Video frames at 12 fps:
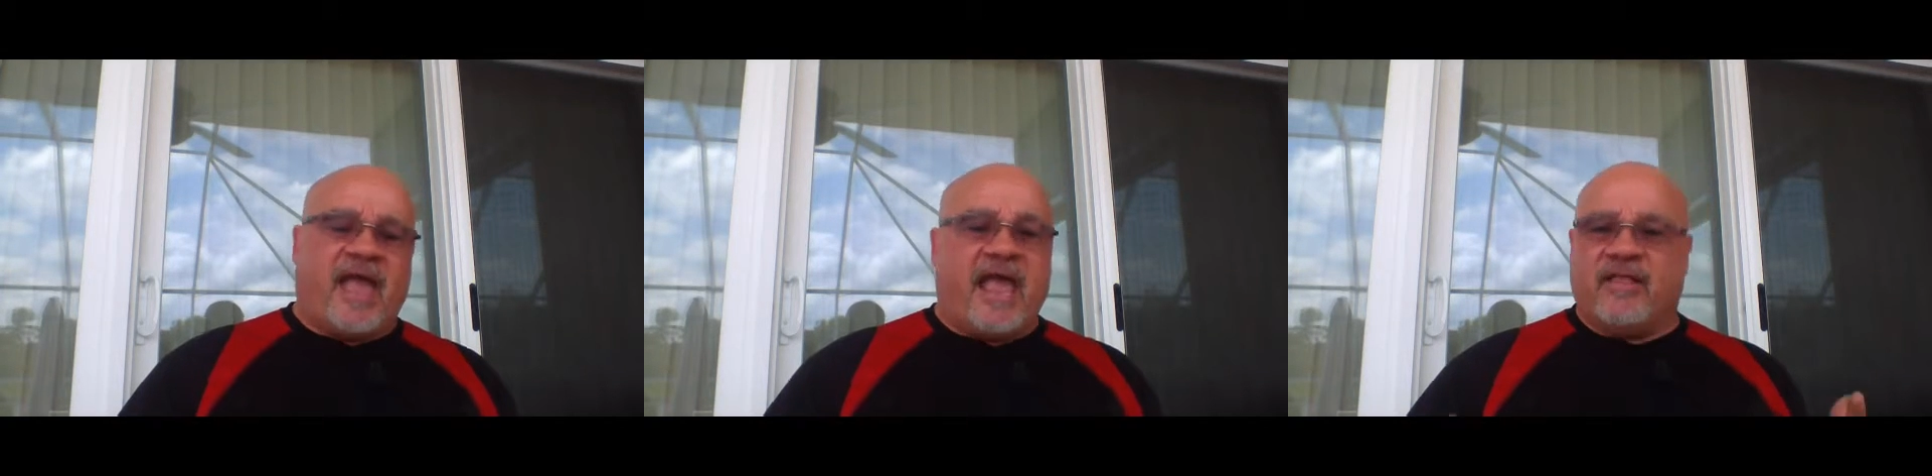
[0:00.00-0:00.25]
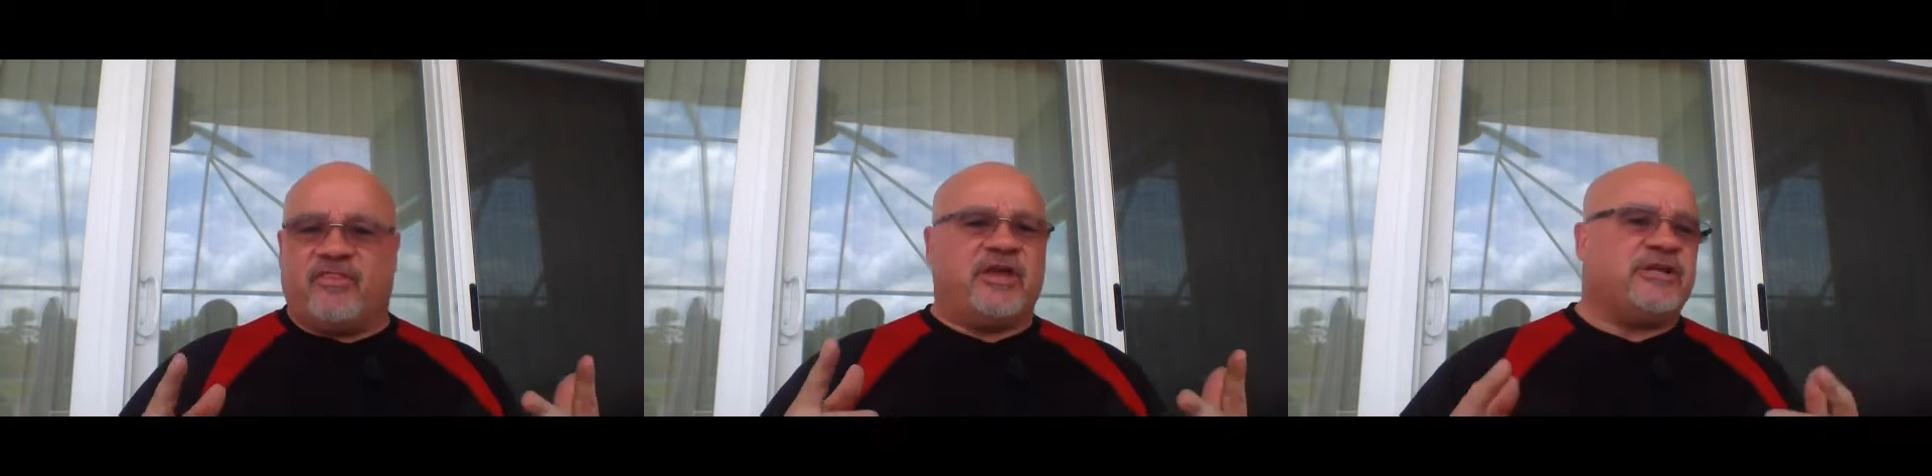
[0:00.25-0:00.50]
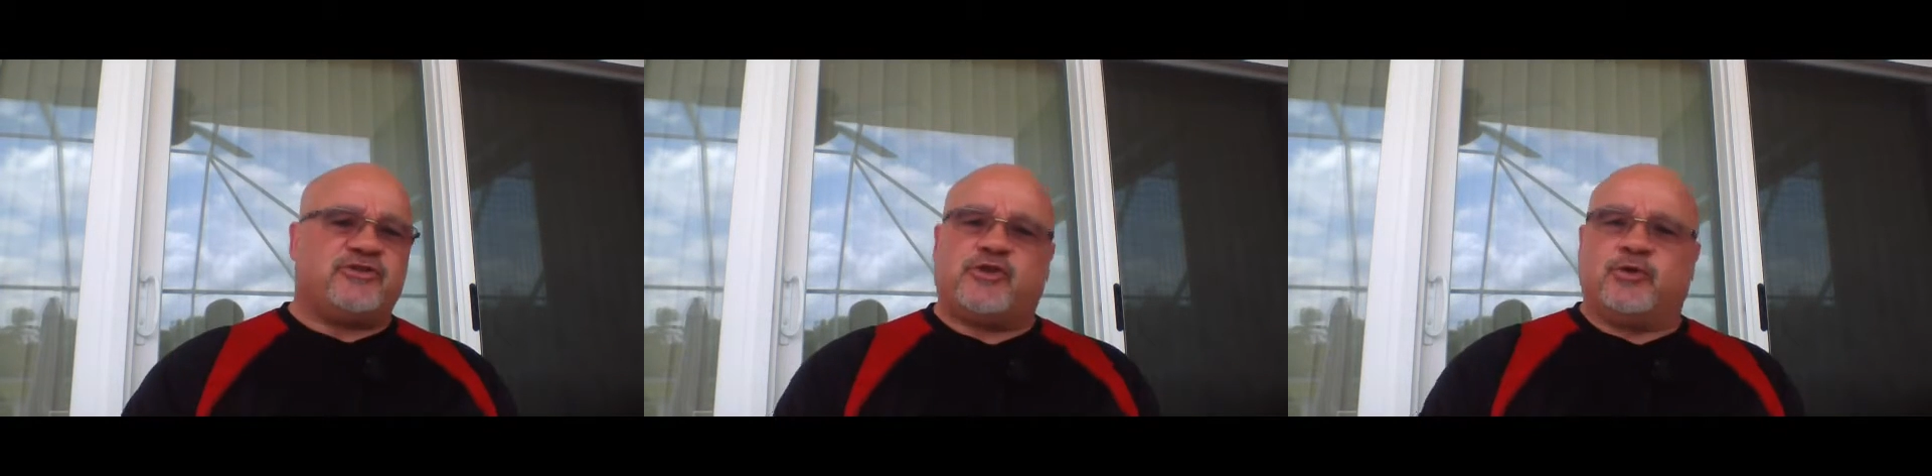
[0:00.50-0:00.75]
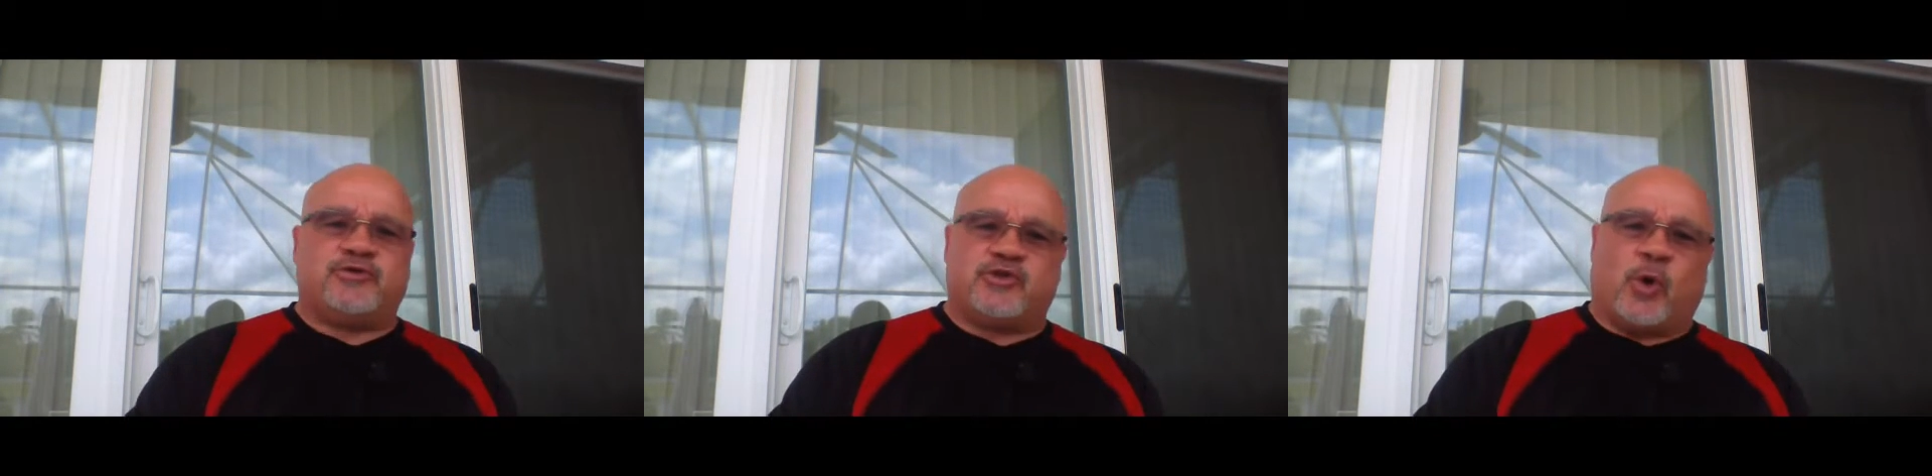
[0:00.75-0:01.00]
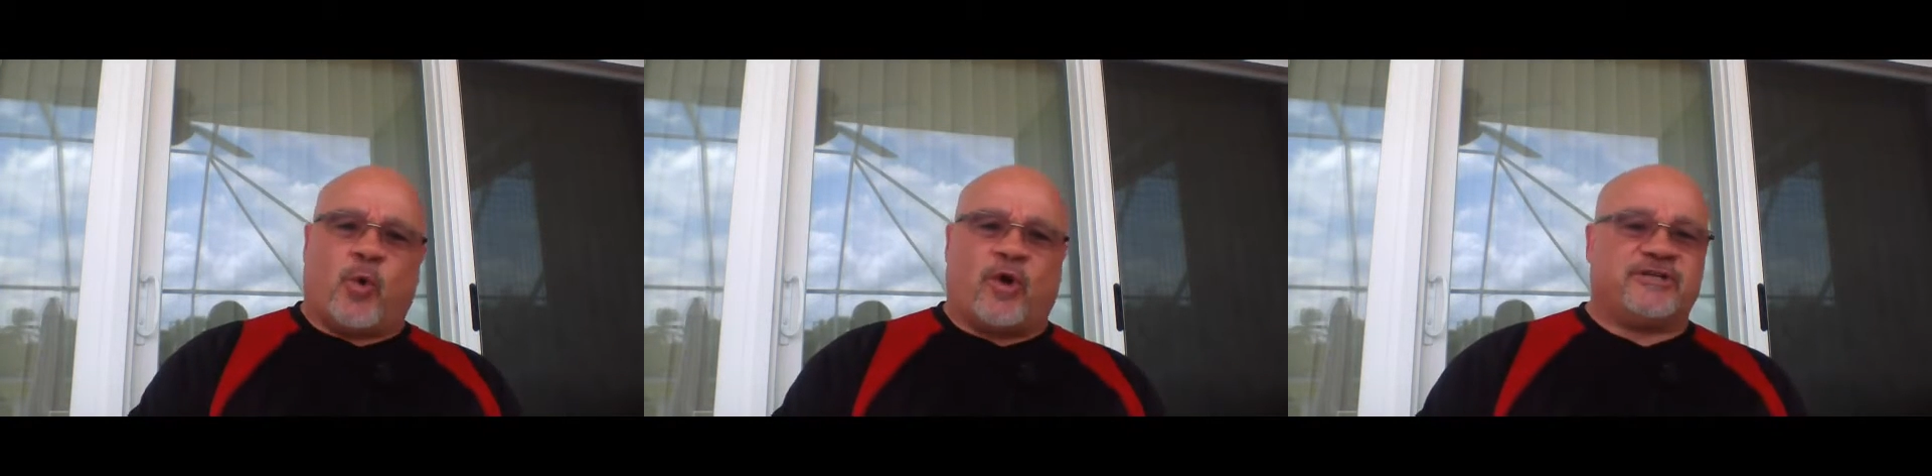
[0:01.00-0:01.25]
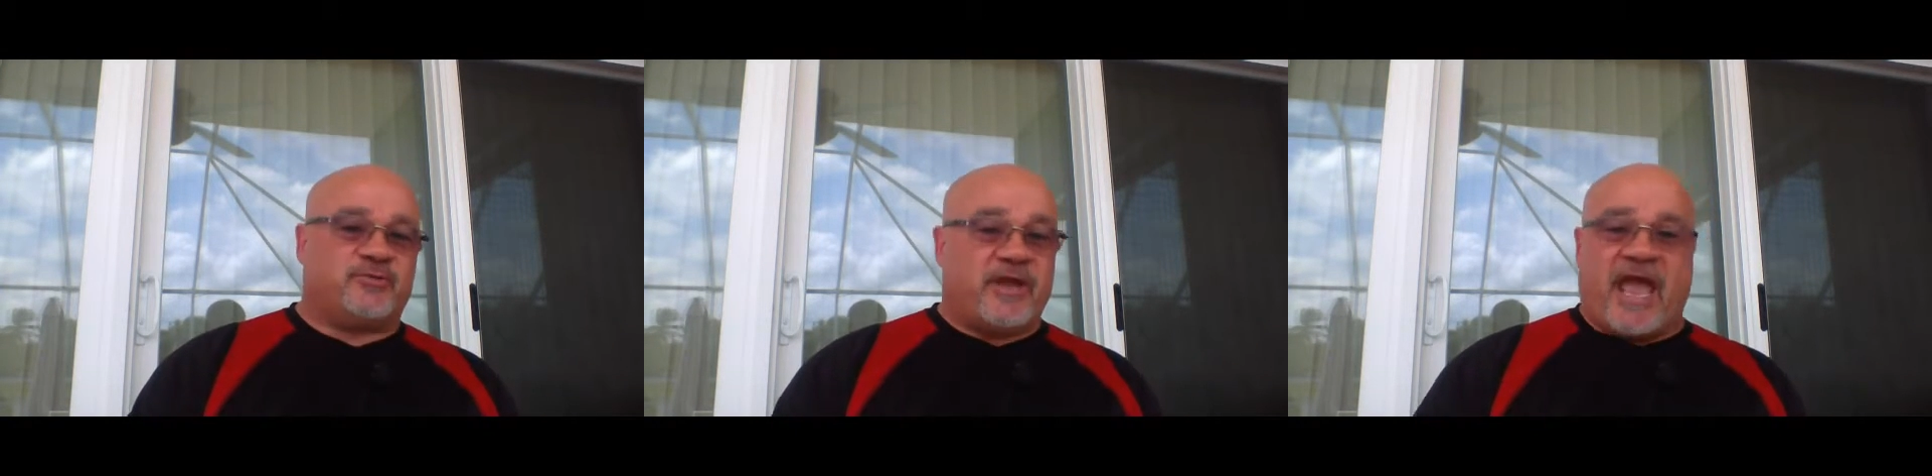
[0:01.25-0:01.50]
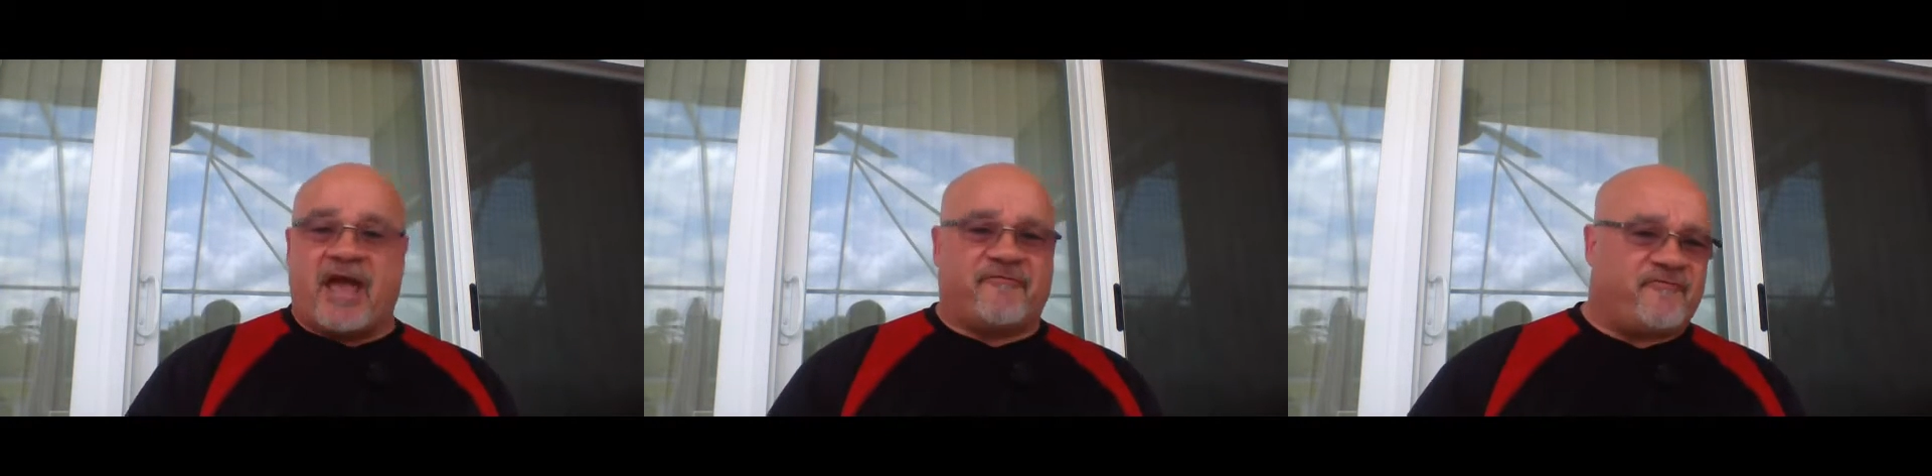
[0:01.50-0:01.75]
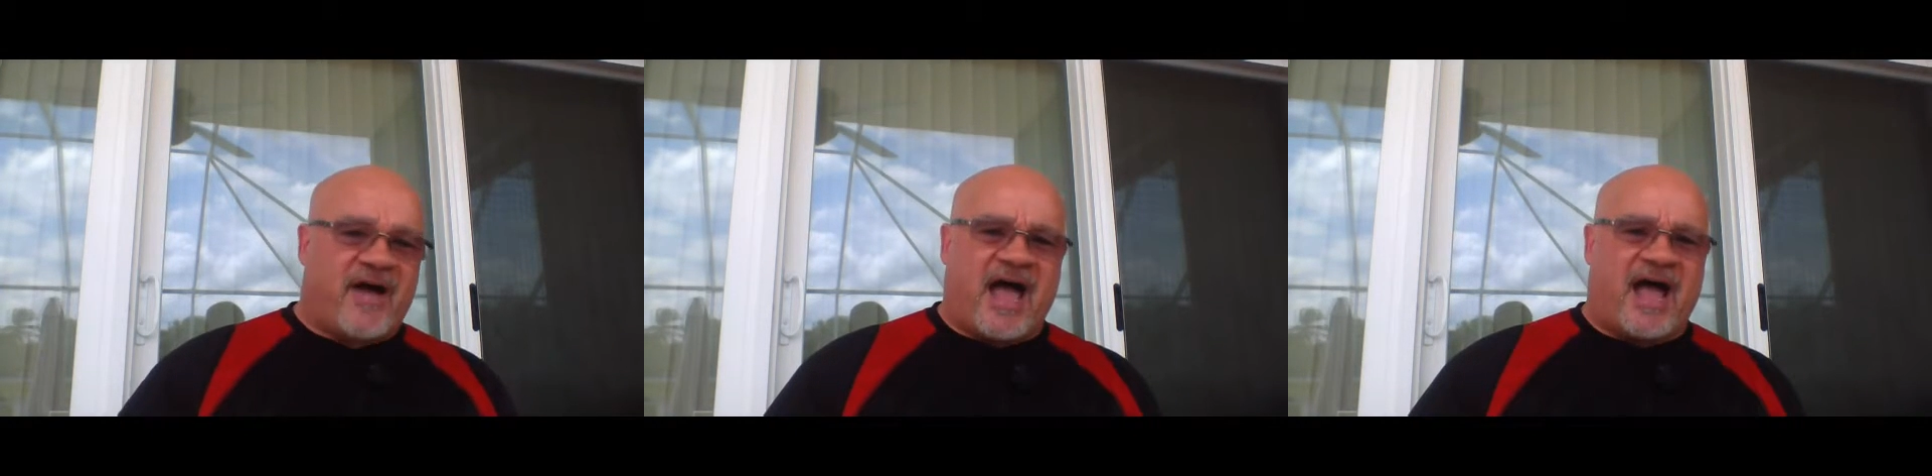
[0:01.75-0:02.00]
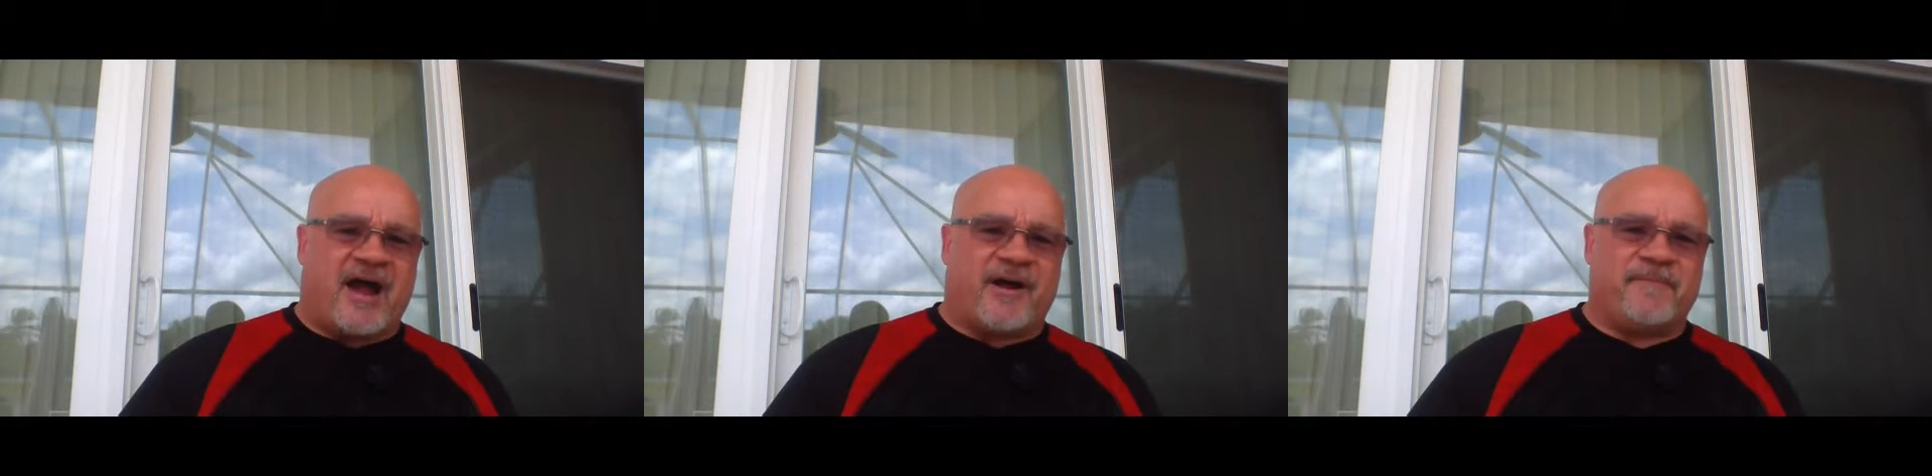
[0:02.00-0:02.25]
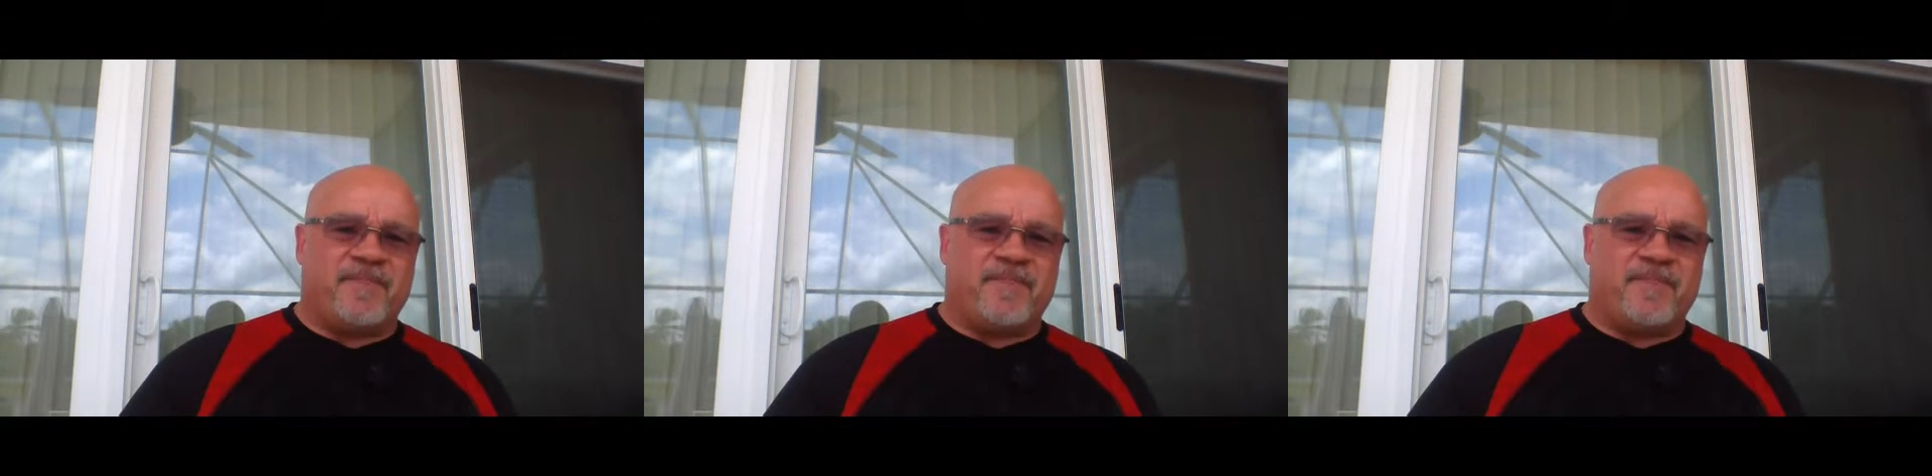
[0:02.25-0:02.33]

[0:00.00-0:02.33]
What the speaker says: In these two stories, we have fire.